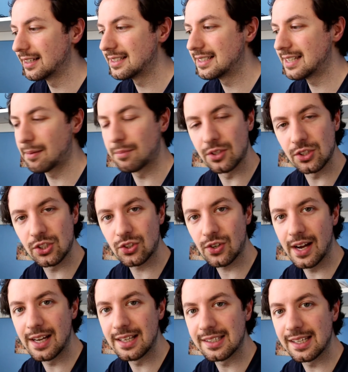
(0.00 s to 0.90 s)

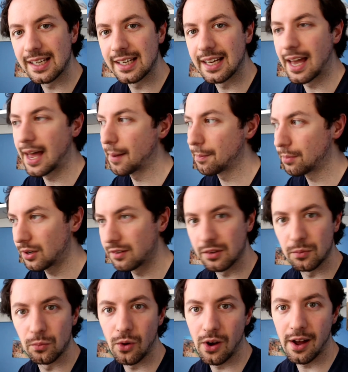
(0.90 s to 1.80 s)
demonstrating and
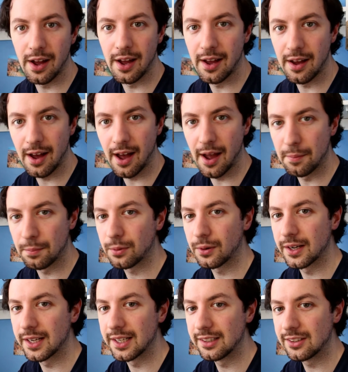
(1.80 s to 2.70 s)
proving what I
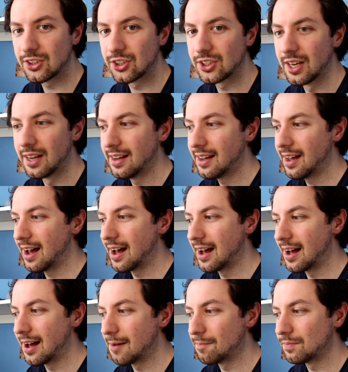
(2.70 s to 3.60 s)
preach.
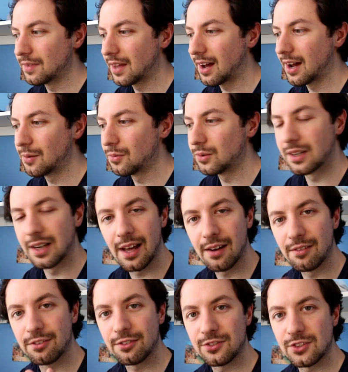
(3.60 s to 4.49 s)
I would
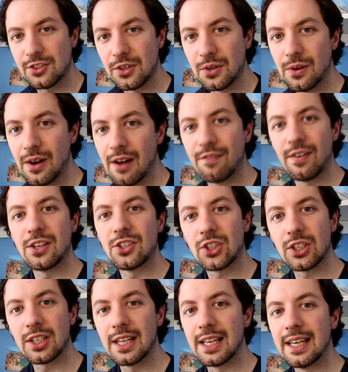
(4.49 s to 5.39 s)
love to
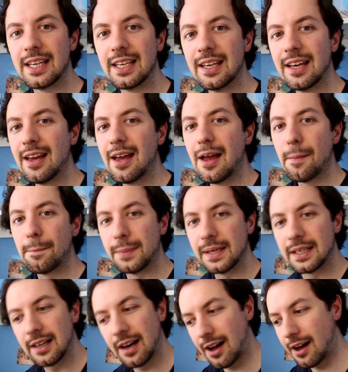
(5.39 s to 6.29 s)
eventually
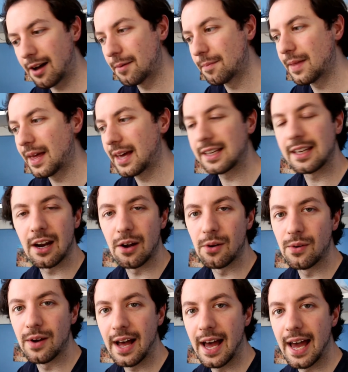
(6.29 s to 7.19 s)
become, you
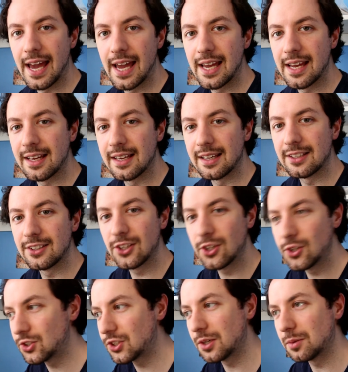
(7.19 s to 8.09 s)
know, a
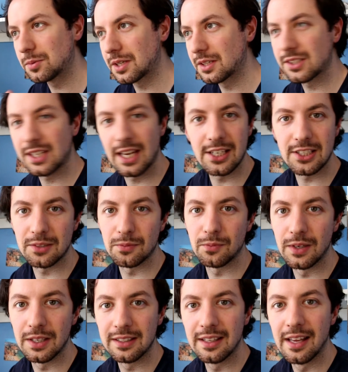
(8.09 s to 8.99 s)
YouTube sensation
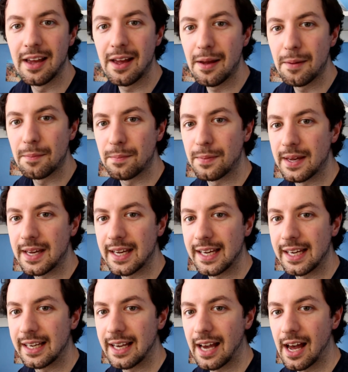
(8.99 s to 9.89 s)
with
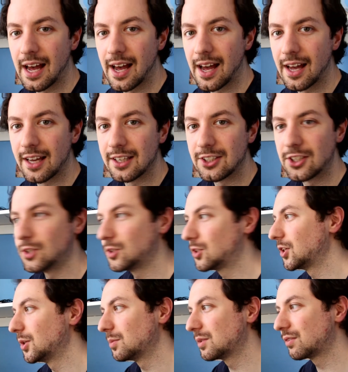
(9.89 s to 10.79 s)
being
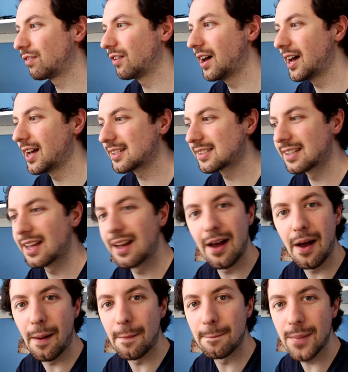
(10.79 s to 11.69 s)
YouTube's first
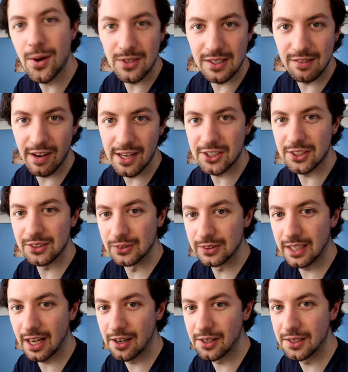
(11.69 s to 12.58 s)

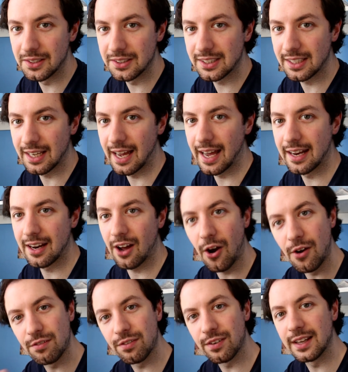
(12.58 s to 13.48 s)
motivational coach, and
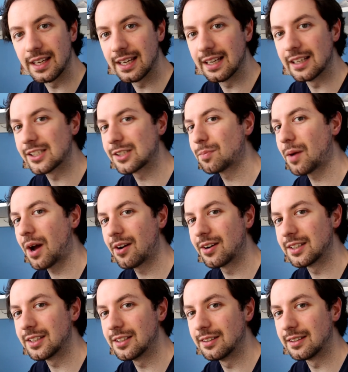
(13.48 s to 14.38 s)
hopefully
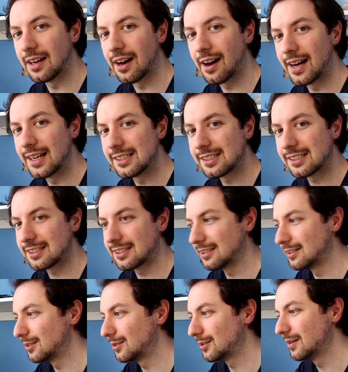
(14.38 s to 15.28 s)
inspiring you guys
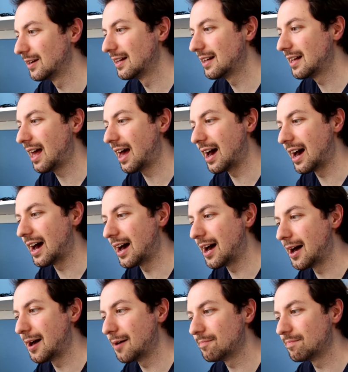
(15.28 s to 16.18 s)
to
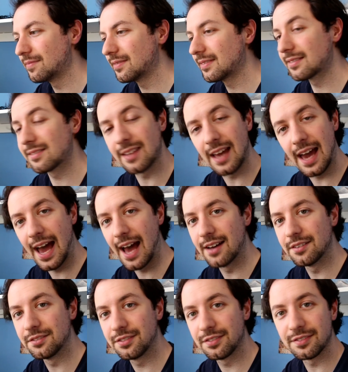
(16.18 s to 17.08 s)

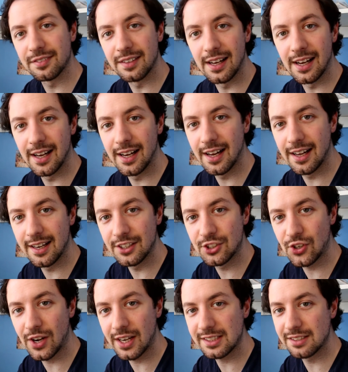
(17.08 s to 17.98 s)
have an
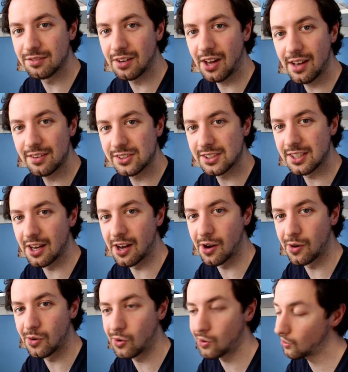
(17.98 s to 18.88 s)
attractive
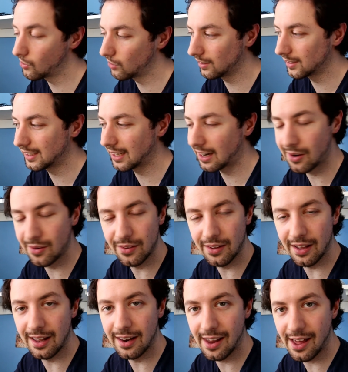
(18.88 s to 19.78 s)
lifestyle, or you
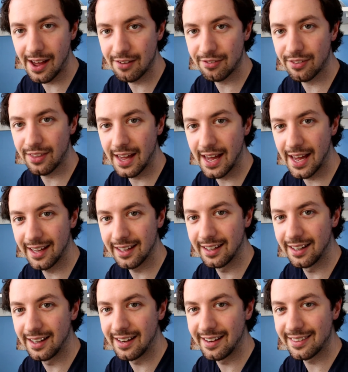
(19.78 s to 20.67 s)
know, a life that
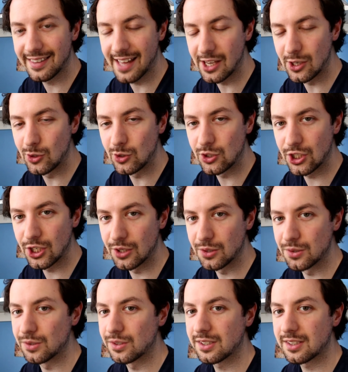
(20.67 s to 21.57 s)
you
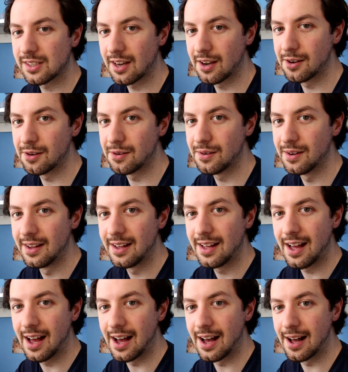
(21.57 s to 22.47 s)
choose. So
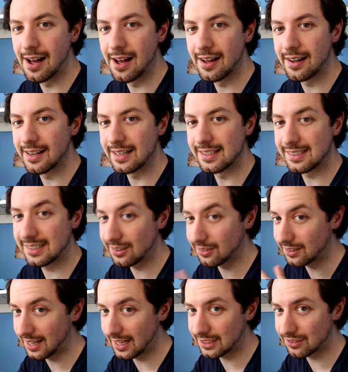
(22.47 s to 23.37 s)

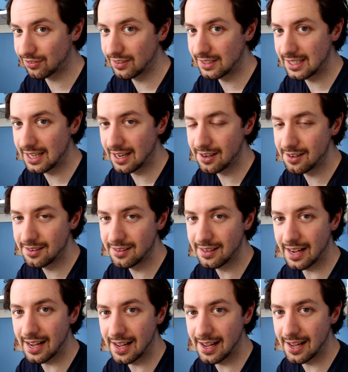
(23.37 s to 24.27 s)
until the next
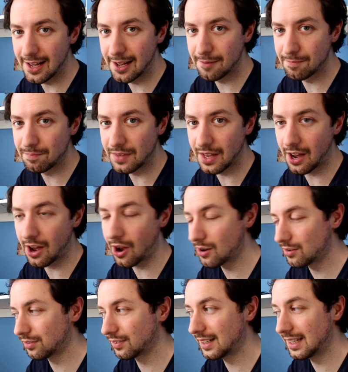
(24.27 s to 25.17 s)
video,
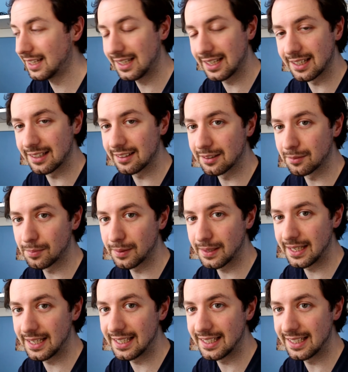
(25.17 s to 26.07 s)
hopefully it'll
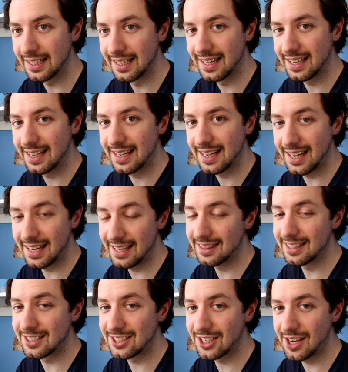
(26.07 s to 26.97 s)
be
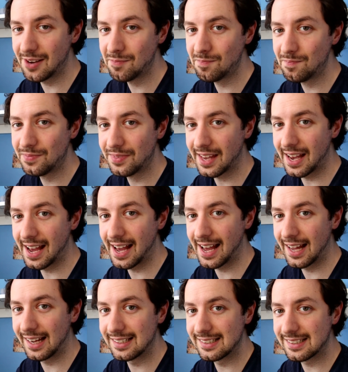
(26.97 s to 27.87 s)
in the gym
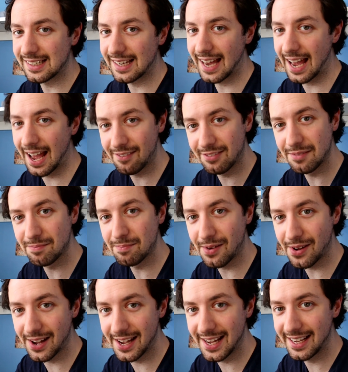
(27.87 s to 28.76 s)
and having
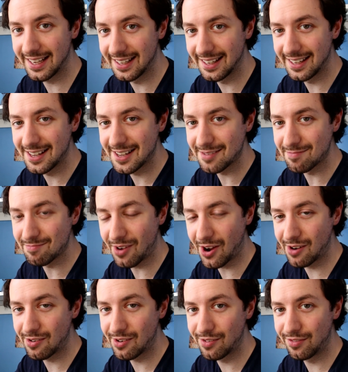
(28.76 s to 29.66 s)
my
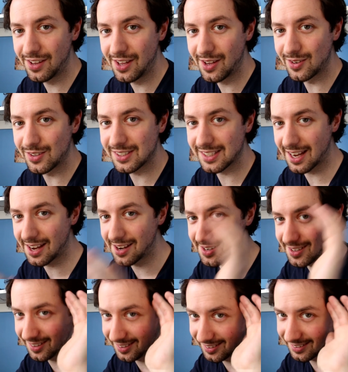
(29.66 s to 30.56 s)
review.
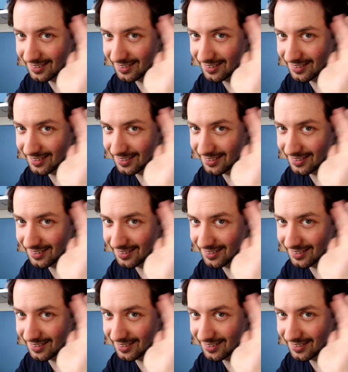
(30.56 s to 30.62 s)
So